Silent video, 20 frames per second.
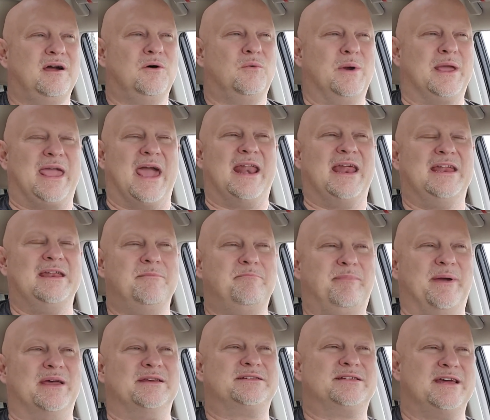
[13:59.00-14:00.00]
We get into
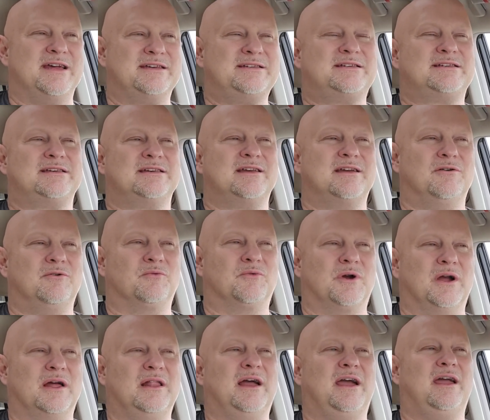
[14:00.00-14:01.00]
business,
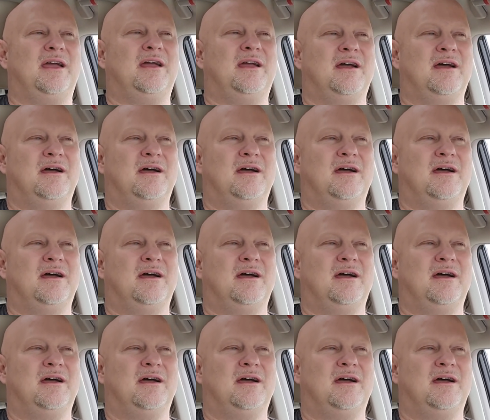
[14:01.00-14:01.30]
really,